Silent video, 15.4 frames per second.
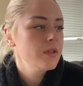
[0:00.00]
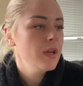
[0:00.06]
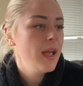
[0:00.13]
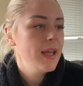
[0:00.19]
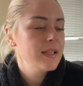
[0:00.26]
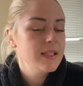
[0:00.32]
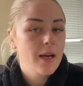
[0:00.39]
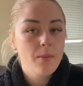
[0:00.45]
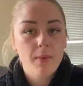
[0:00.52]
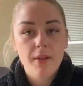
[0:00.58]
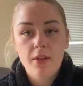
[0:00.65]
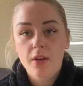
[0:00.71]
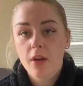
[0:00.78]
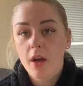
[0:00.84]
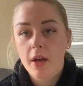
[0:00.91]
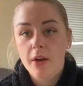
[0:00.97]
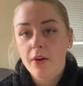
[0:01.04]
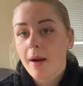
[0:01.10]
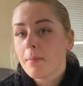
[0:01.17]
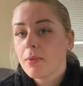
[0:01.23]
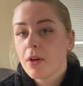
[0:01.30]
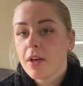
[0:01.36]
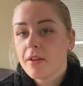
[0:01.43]
end up with a
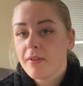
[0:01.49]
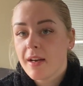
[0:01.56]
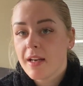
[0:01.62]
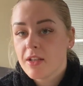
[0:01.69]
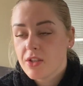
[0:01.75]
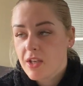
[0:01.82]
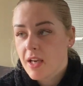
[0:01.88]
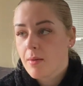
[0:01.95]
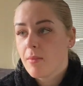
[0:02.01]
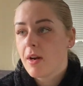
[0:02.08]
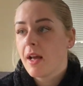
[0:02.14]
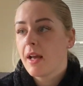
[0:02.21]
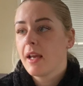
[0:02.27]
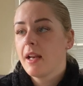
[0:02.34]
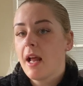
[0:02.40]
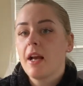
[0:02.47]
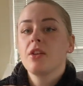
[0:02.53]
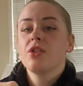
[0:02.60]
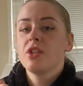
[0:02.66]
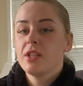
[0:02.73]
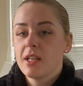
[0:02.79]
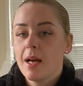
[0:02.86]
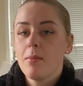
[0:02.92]
crap load of energy and when I can
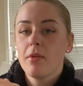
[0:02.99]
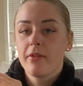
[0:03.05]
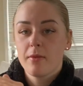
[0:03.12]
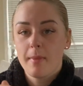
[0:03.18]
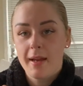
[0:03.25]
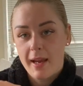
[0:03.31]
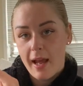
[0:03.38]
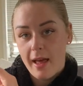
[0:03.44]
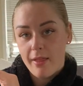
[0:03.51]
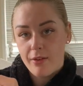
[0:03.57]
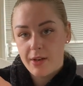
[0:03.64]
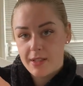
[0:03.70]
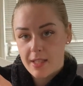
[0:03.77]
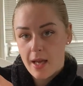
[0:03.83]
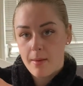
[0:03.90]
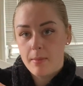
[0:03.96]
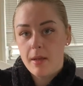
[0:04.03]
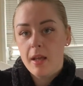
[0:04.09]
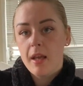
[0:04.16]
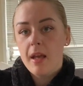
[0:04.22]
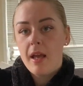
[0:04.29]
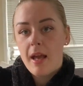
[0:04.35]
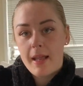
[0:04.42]
actually start moving my calories up
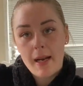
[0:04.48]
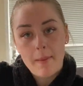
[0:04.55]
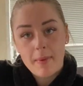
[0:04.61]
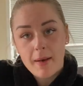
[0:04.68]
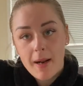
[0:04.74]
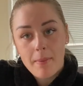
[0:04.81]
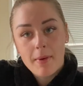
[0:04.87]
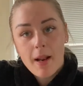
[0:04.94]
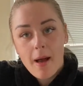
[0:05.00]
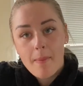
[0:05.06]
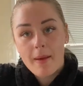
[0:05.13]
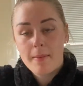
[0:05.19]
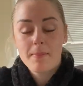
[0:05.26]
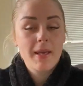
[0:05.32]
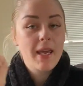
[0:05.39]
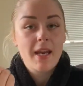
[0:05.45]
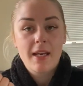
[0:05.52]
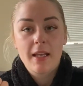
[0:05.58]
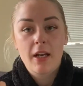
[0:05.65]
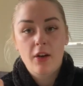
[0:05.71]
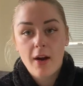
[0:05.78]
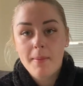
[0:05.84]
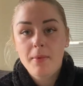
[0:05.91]
and up and up and up and be
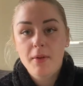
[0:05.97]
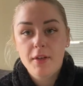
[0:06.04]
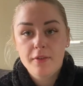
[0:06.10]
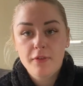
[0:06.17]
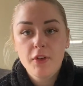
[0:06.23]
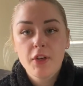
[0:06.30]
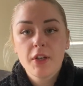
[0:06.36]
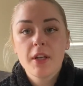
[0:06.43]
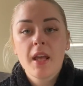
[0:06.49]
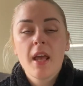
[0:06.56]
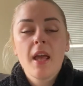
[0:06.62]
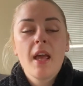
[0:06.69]
eating a crap load of food,